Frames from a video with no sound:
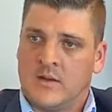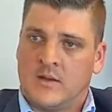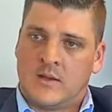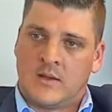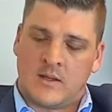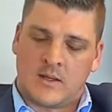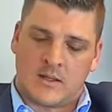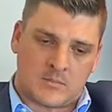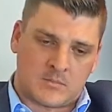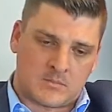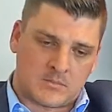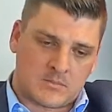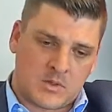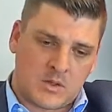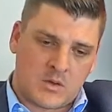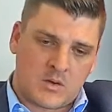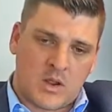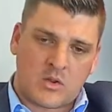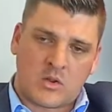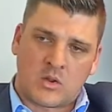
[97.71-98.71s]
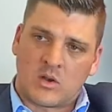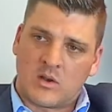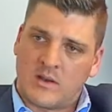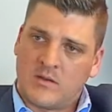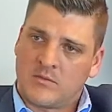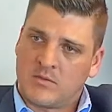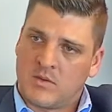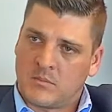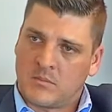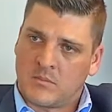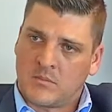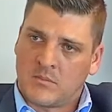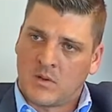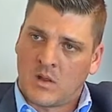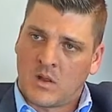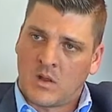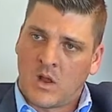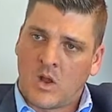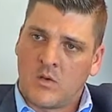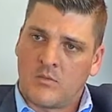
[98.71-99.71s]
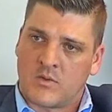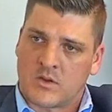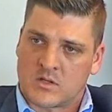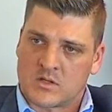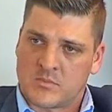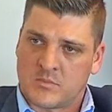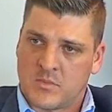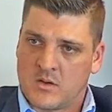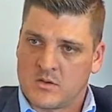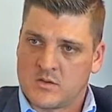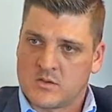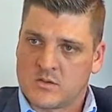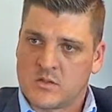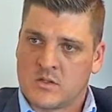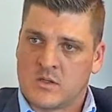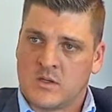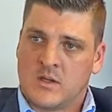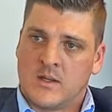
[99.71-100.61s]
could leave them overexposed.